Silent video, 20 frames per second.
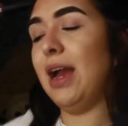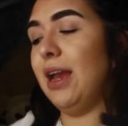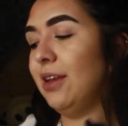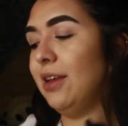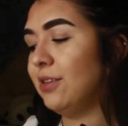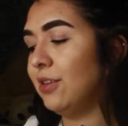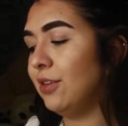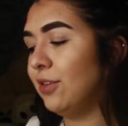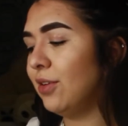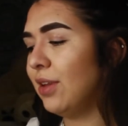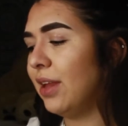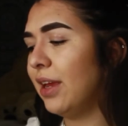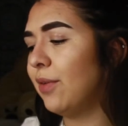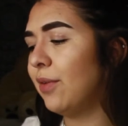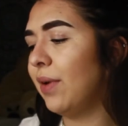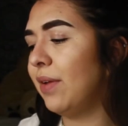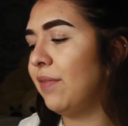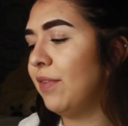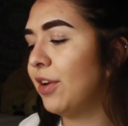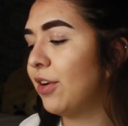I used to do like
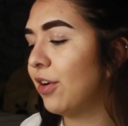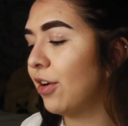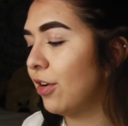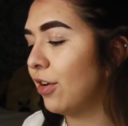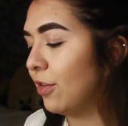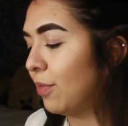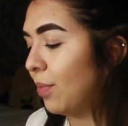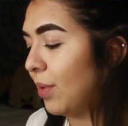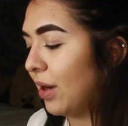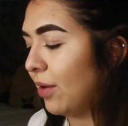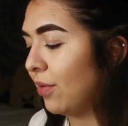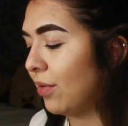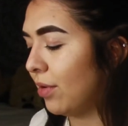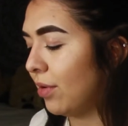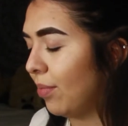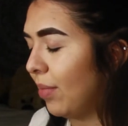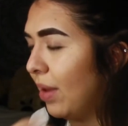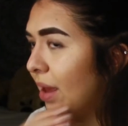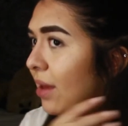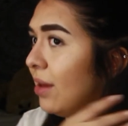wavy curls, but it
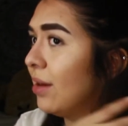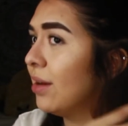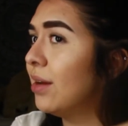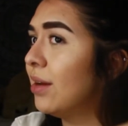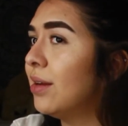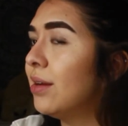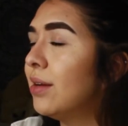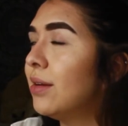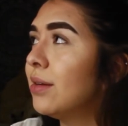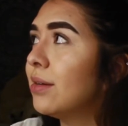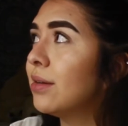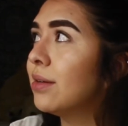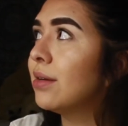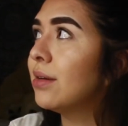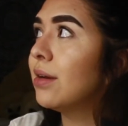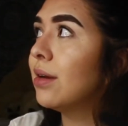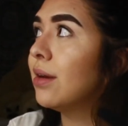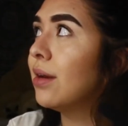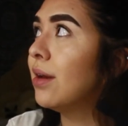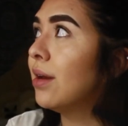would make
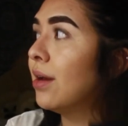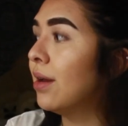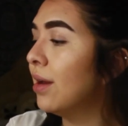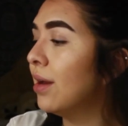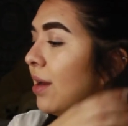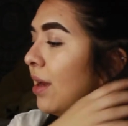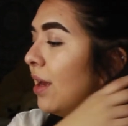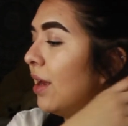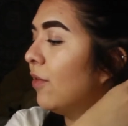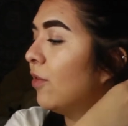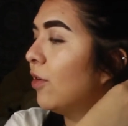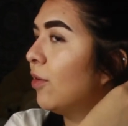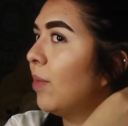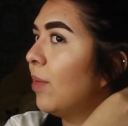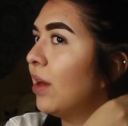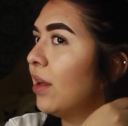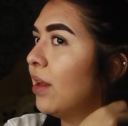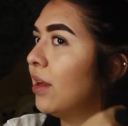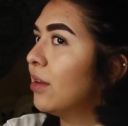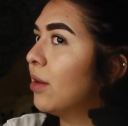it would
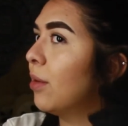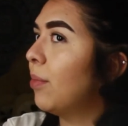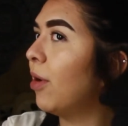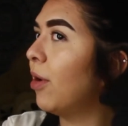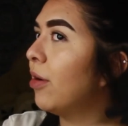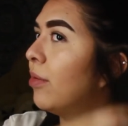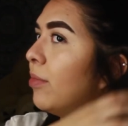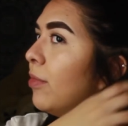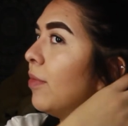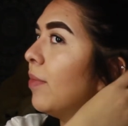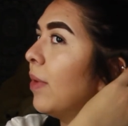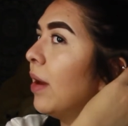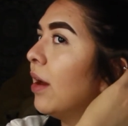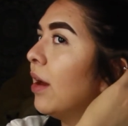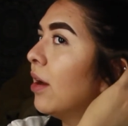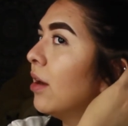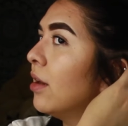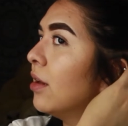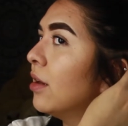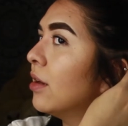make like the bottom of my
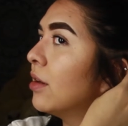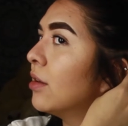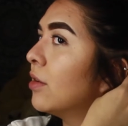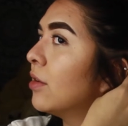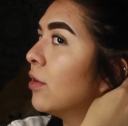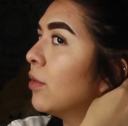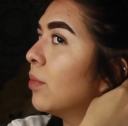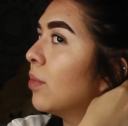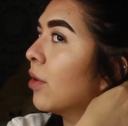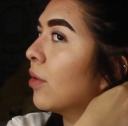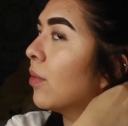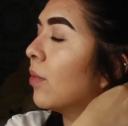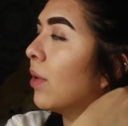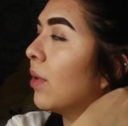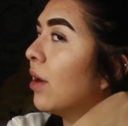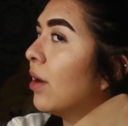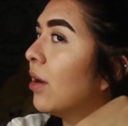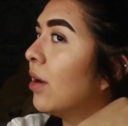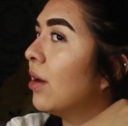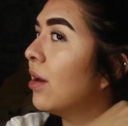hair look super
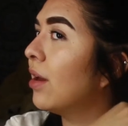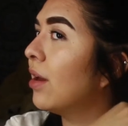weird